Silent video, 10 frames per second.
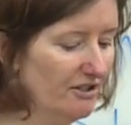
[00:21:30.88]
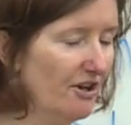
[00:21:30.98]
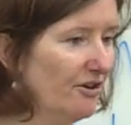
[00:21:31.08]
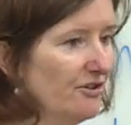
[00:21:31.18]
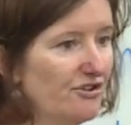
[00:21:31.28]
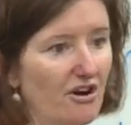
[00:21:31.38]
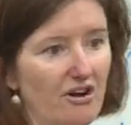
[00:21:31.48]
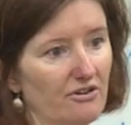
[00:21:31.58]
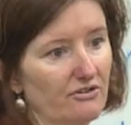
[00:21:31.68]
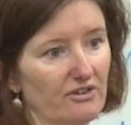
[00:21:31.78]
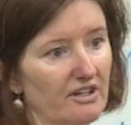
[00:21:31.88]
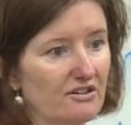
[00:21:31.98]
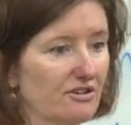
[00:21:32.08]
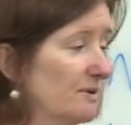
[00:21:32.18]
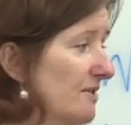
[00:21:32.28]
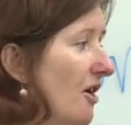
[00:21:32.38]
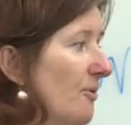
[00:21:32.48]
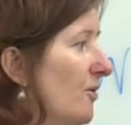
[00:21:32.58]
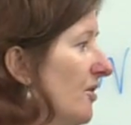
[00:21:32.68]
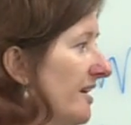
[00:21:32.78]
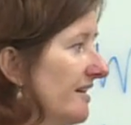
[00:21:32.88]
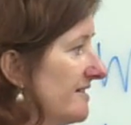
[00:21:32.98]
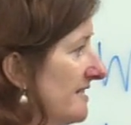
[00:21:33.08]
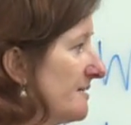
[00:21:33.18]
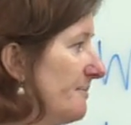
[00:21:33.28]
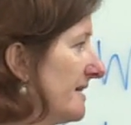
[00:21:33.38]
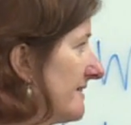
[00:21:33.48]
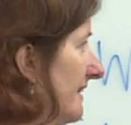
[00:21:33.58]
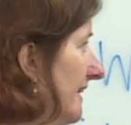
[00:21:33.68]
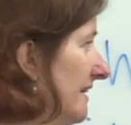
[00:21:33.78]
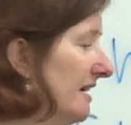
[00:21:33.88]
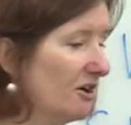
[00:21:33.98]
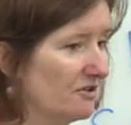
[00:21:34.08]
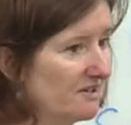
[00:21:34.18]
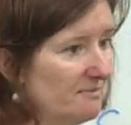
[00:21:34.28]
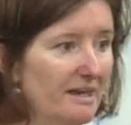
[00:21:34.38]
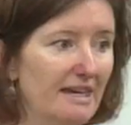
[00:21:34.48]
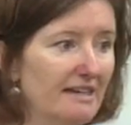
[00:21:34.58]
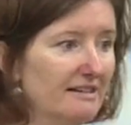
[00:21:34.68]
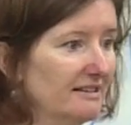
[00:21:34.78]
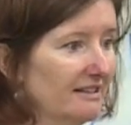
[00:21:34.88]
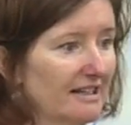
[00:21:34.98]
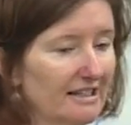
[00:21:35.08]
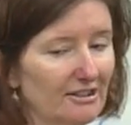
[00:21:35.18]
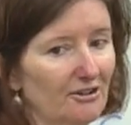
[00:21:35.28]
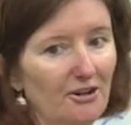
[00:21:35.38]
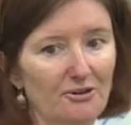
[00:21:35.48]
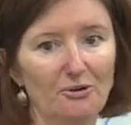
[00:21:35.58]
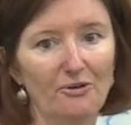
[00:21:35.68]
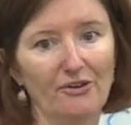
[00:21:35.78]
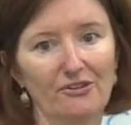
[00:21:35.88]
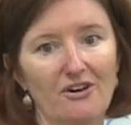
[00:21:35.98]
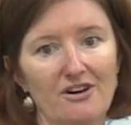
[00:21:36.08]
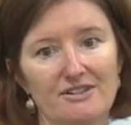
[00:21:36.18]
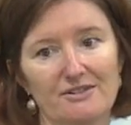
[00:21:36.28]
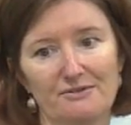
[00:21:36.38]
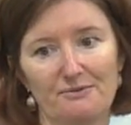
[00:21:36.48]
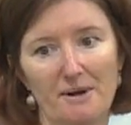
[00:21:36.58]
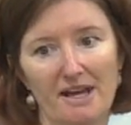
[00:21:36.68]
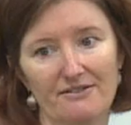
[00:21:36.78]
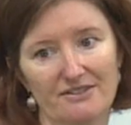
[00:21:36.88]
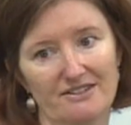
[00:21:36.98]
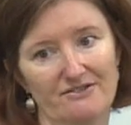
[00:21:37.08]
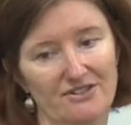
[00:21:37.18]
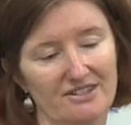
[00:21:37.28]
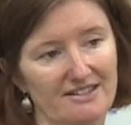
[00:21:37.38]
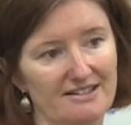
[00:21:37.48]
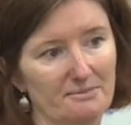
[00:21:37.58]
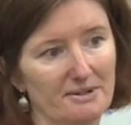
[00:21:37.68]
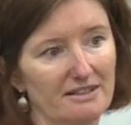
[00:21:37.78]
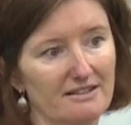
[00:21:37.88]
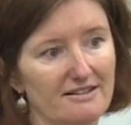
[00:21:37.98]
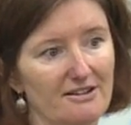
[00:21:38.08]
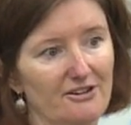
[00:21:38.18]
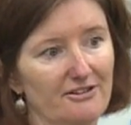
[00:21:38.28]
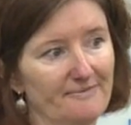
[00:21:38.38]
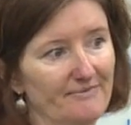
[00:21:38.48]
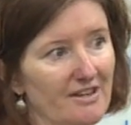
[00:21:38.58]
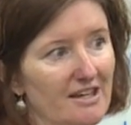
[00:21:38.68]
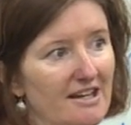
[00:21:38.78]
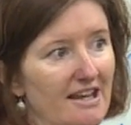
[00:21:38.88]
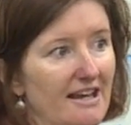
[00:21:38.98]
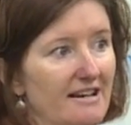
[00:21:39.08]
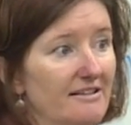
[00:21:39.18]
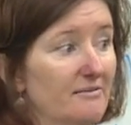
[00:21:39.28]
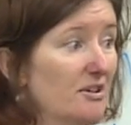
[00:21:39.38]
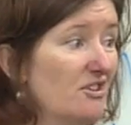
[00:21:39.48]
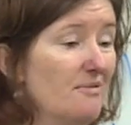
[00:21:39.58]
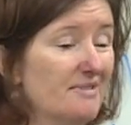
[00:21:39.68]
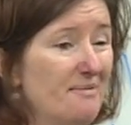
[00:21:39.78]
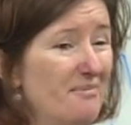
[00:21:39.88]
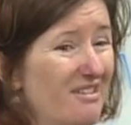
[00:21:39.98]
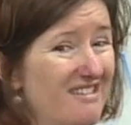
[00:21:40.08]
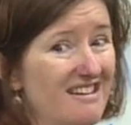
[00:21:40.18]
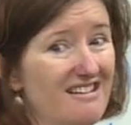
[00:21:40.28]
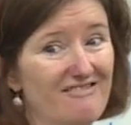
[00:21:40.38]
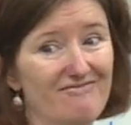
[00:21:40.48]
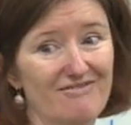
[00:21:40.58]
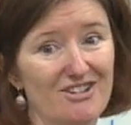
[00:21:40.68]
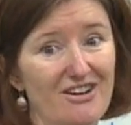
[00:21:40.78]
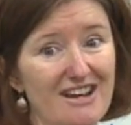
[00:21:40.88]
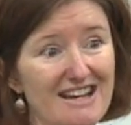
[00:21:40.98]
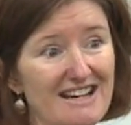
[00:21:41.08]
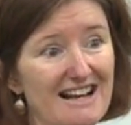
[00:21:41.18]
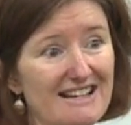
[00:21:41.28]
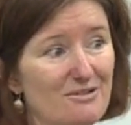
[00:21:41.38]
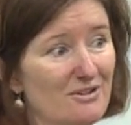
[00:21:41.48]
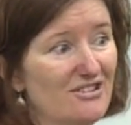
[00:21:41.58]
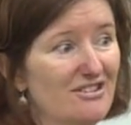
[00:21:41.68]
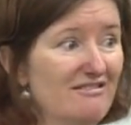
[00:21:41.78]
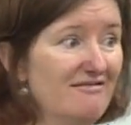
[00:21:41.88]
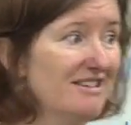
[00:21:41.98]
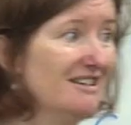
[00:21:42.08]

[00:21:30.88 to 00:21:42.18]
you know, her child can do his homework and he sits pleasantly and he goes to bed, and, you know, all those kinds of behaviours have just disappeared. So, and my time's up, I think. So any last question?